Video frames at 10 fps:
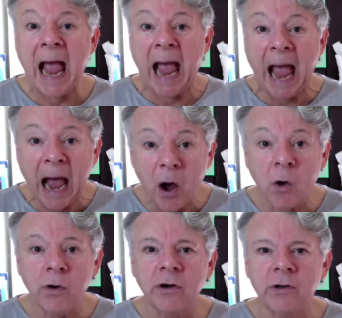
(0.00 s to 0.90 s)

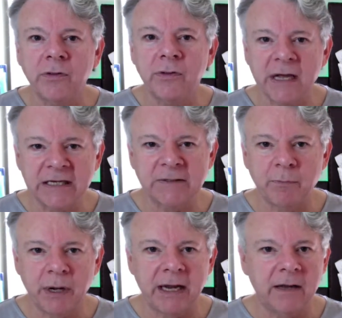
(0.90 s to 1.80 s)
how could this
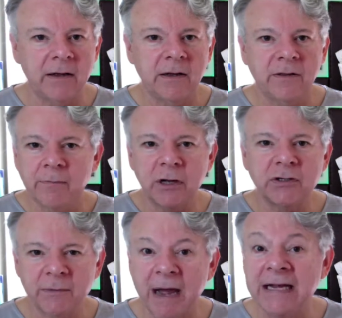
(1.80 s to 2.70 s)
be the
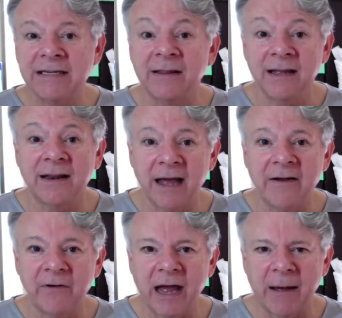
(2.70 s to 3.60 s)
most amazing thing that
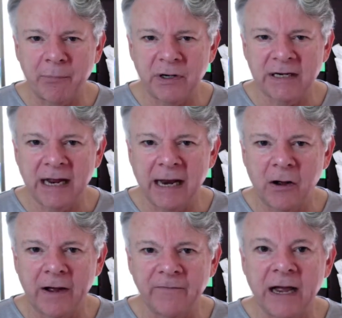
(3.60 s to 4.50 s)
ever happened in our
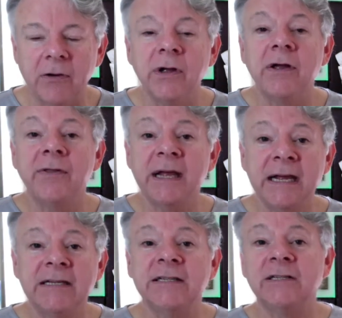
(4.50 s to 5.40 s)
life? Now,
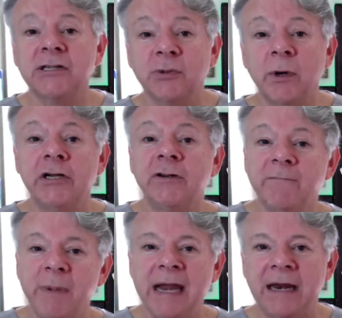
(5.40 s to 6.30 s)
this is a switch
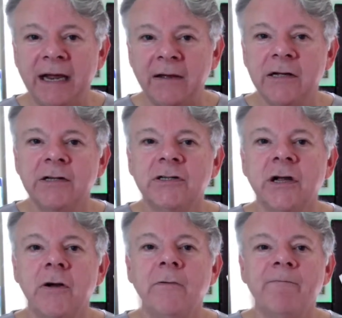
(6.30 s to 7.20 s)
of meaning.
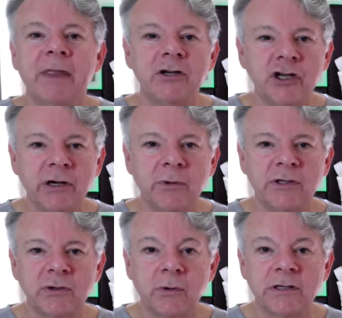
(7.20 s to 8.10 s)
So she
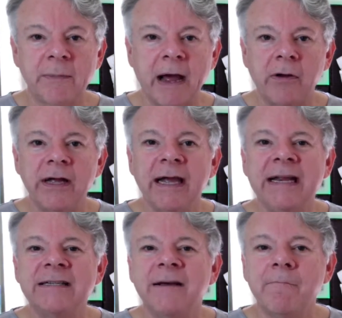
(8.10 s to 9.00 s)
always talks about
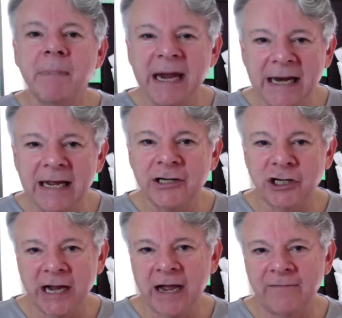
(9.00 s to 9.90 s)
it's the meaning
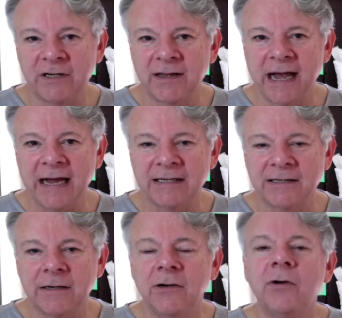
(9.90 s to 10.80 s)
she gave to the
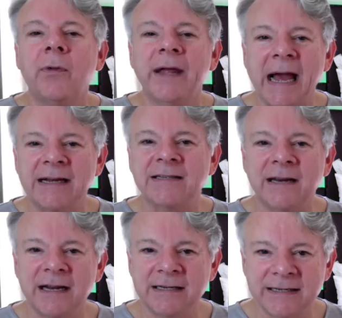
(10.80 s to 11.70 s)
accident, not the
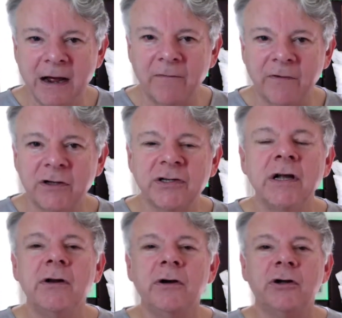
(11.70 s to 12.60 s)
accident itself. Because,
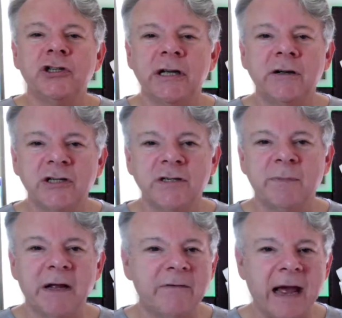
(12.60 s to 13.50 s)
look, she could just
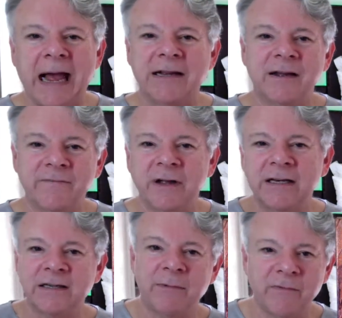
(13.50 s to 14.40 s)
be a
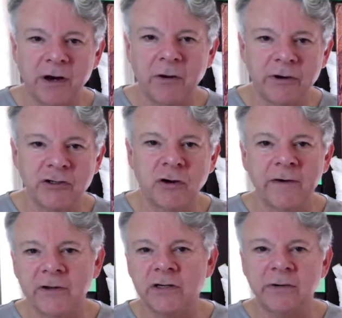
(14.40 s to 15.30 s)
victim of the lorry
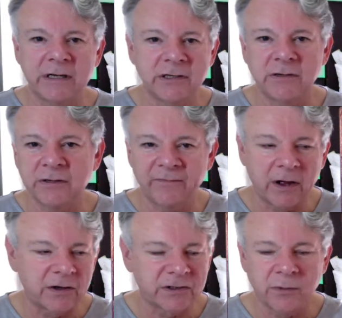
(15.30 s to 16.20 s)
driver doing too
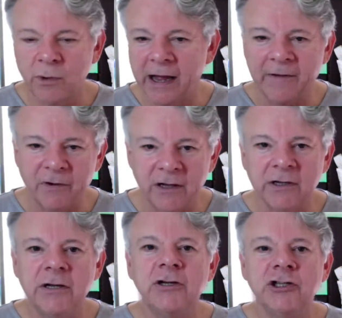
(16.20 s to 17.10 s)
fast or whatever.
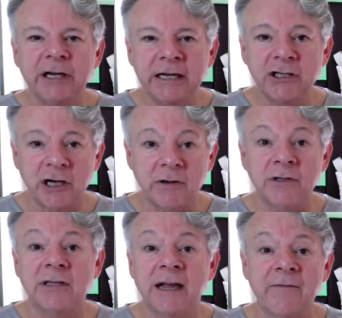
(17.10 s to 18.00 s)
She
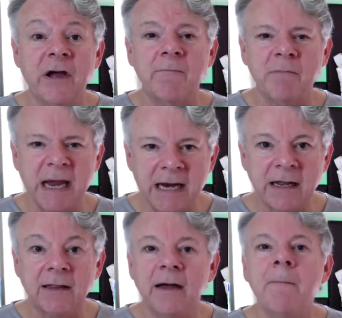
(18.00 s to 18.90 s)
chose to give it a
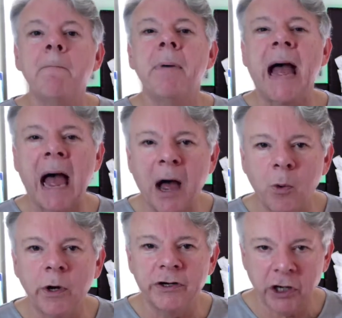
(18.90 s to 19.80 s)
meaning that
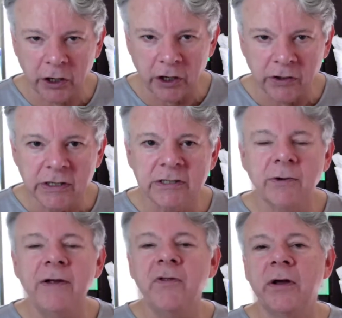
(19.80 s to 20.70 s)
empowered her.
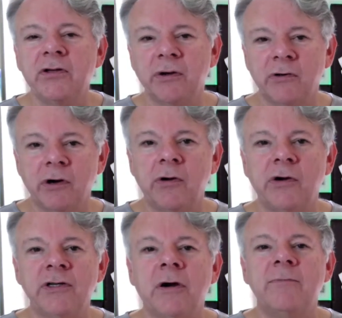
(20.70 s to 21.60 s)
So even though it took her a
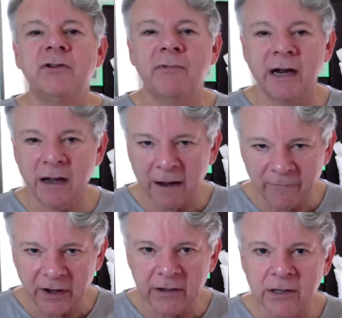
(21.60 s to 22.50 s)
long time to
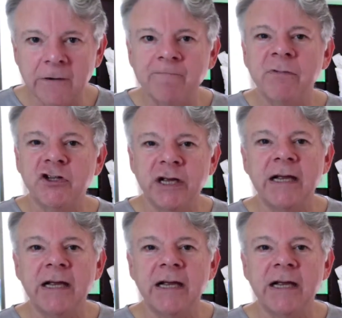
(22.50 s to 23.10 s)
recover, she